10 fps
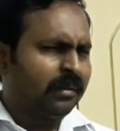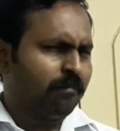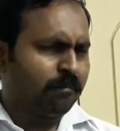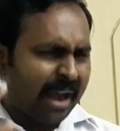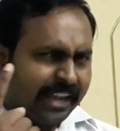
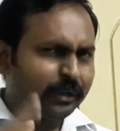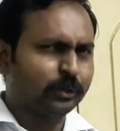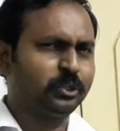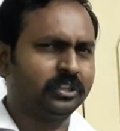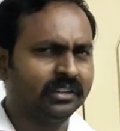My
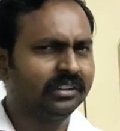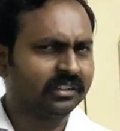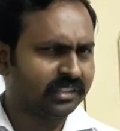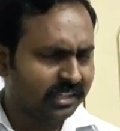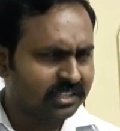
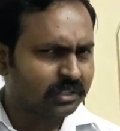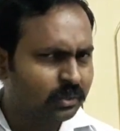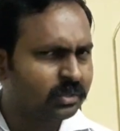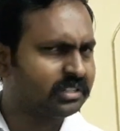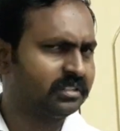question, is it
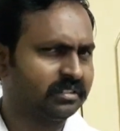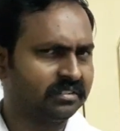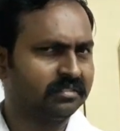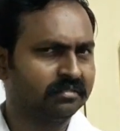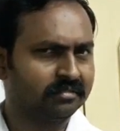good?
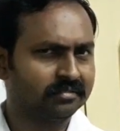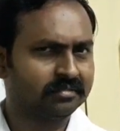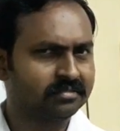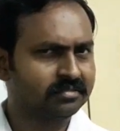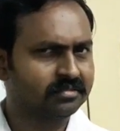
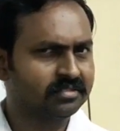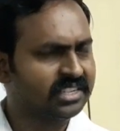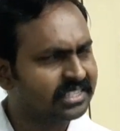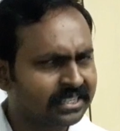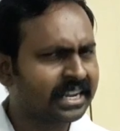
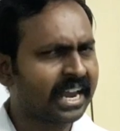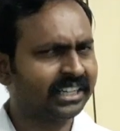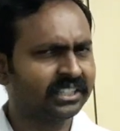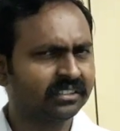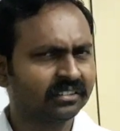Is it
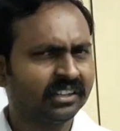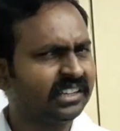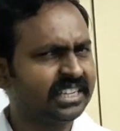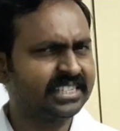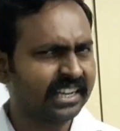correct?
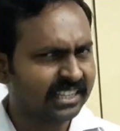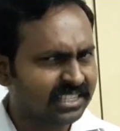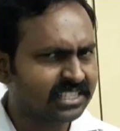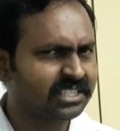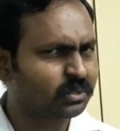Teasing
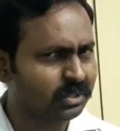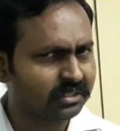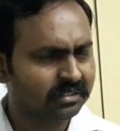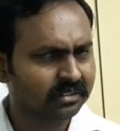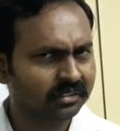others is good?
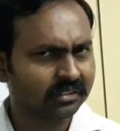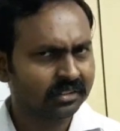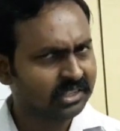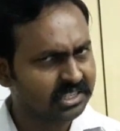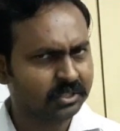
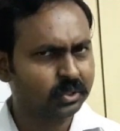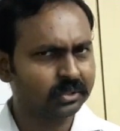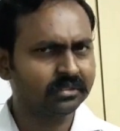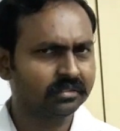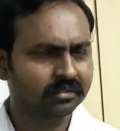Is it
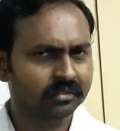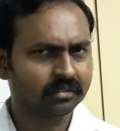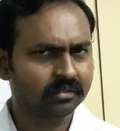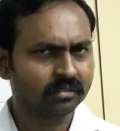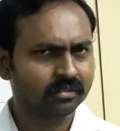good?
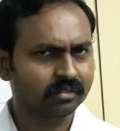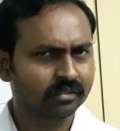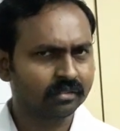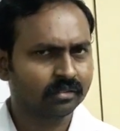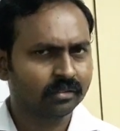
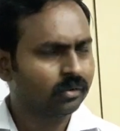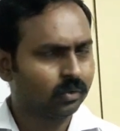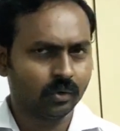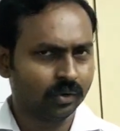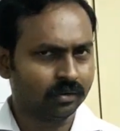
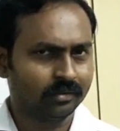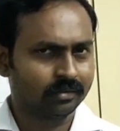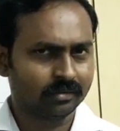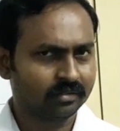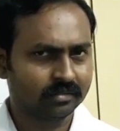No.
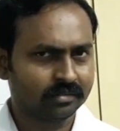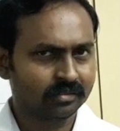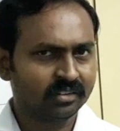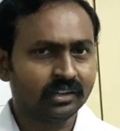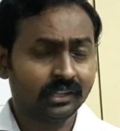
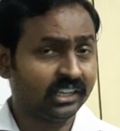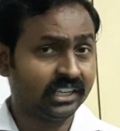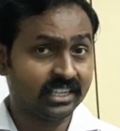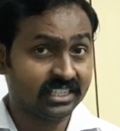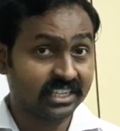
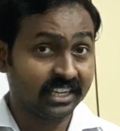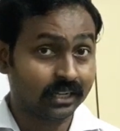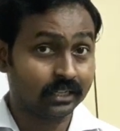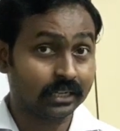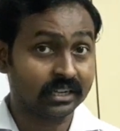Teasing
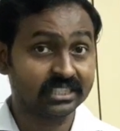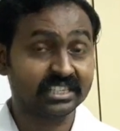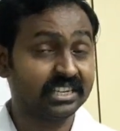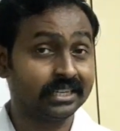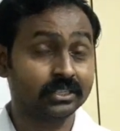others
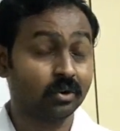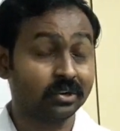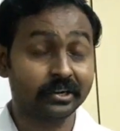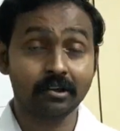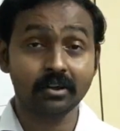is not
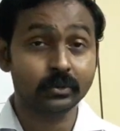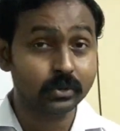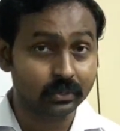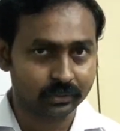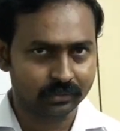at all
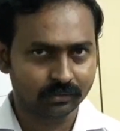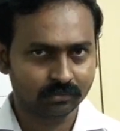good.